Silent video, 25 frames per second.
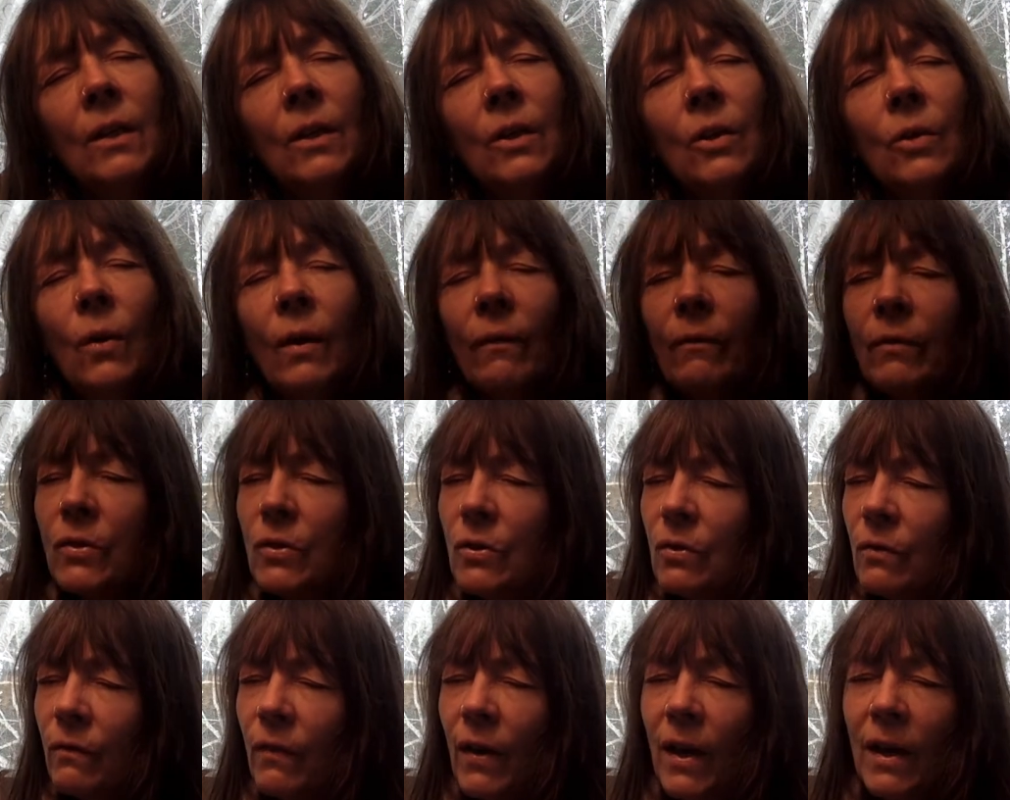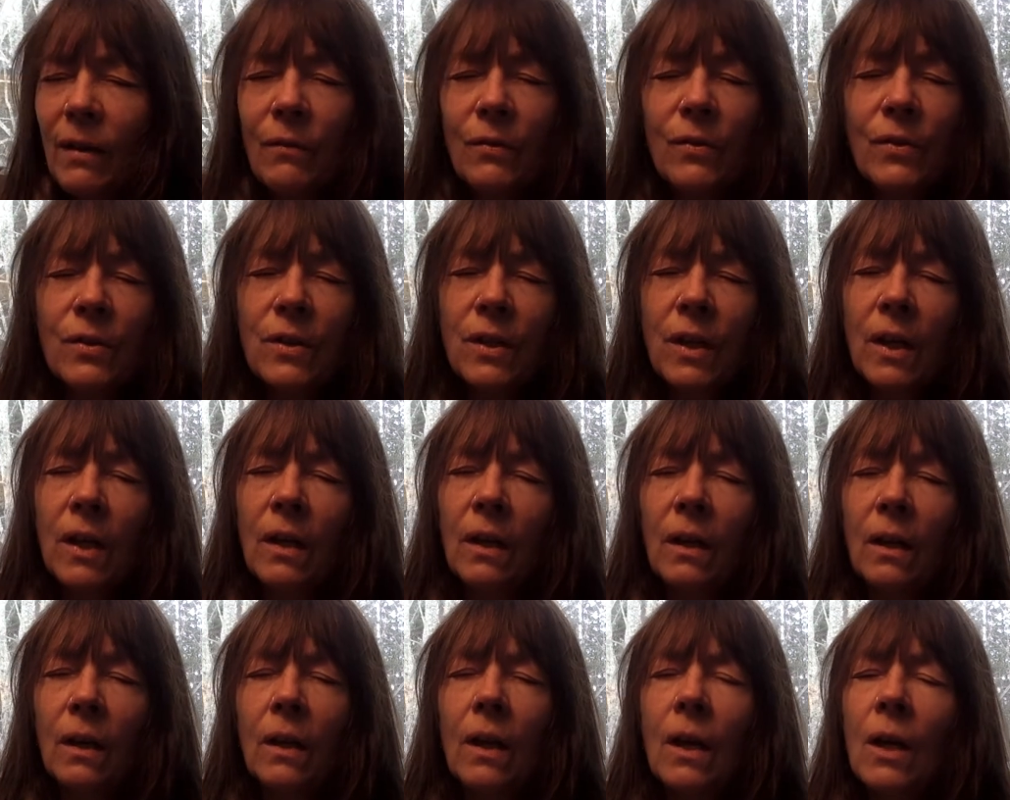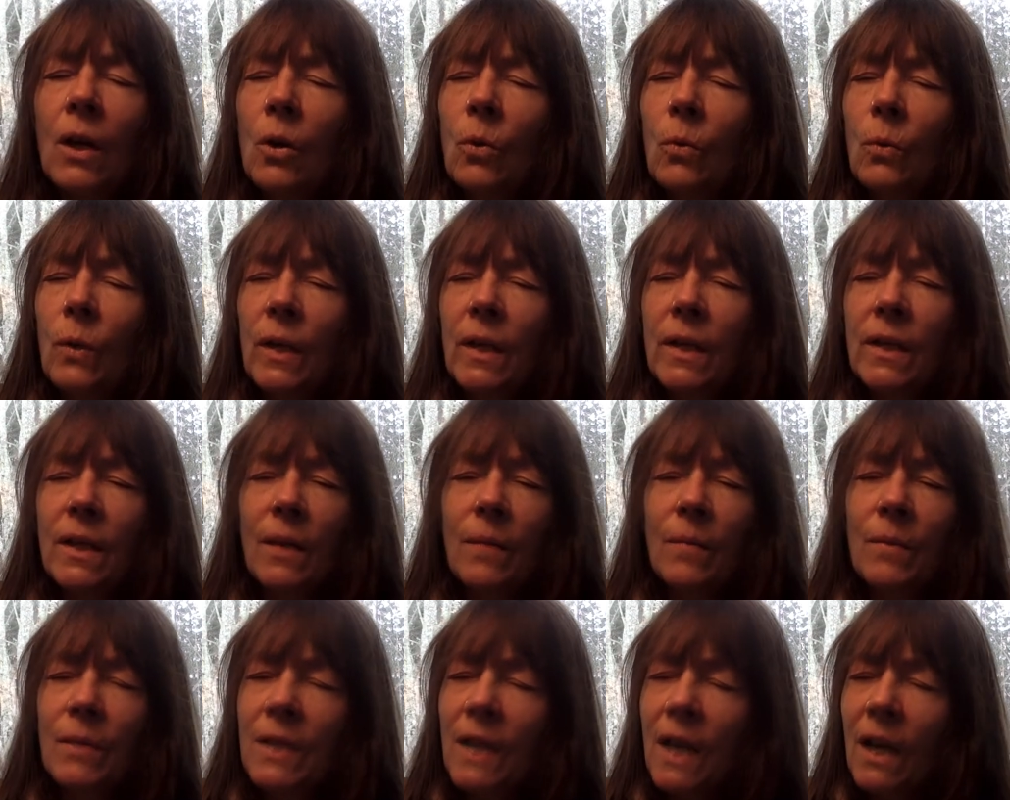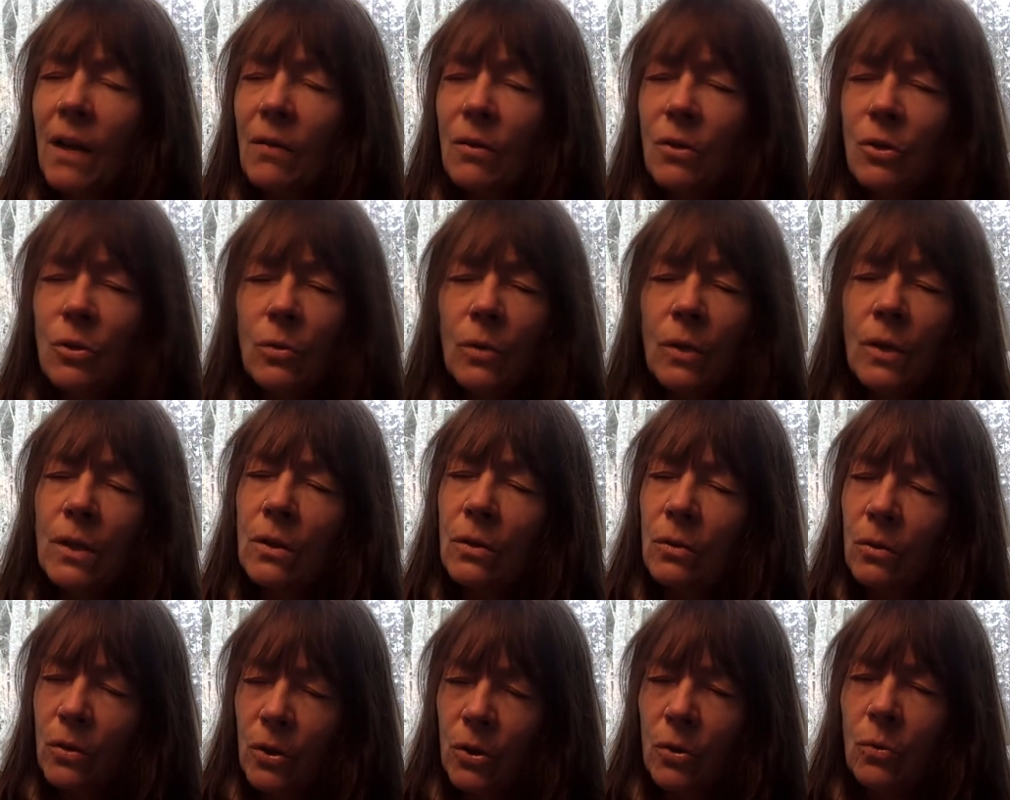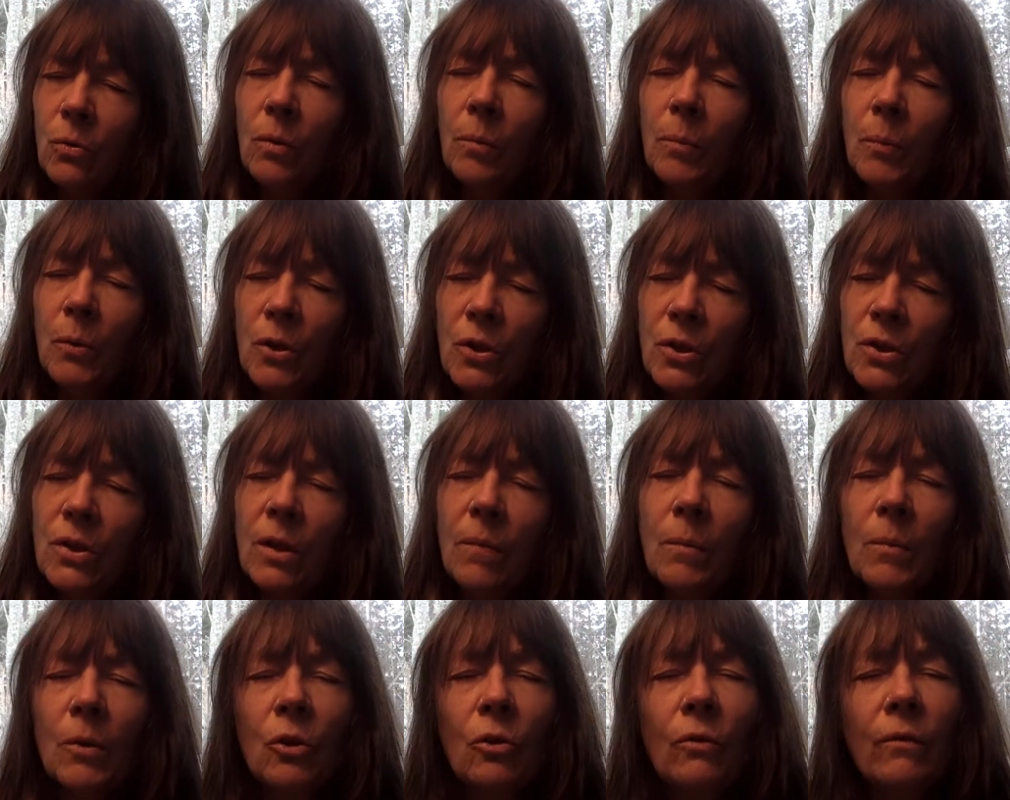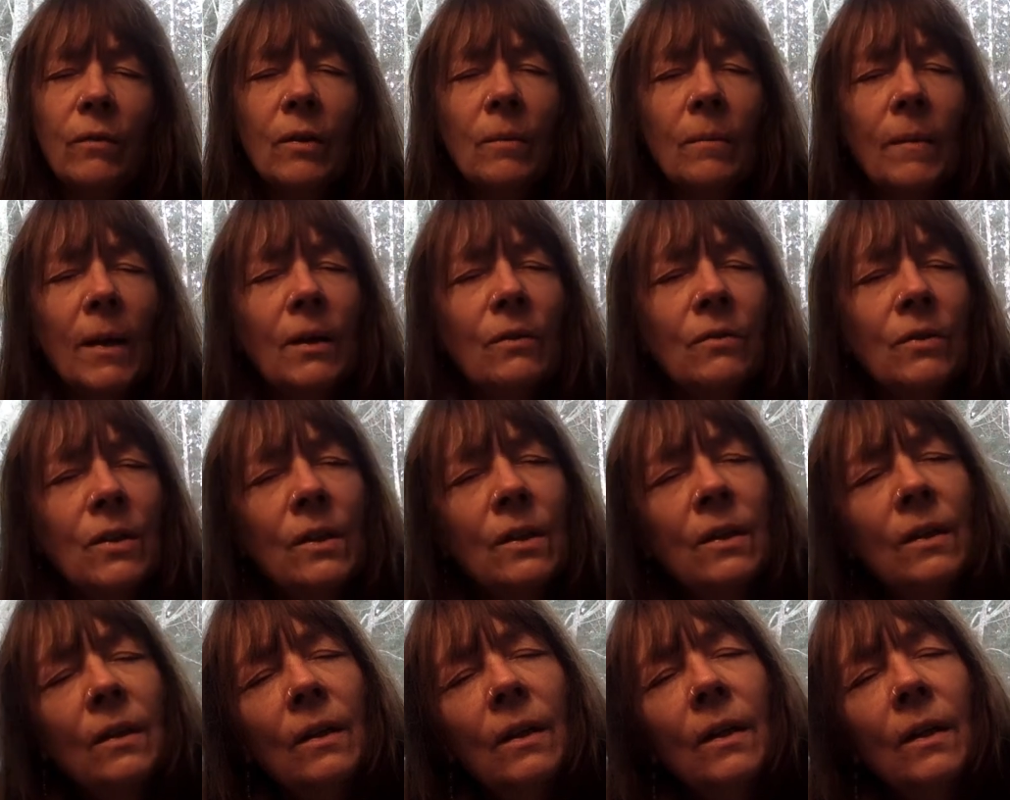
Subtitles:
You have a survival skill. When it comes down to it, you will push someone over the mountain.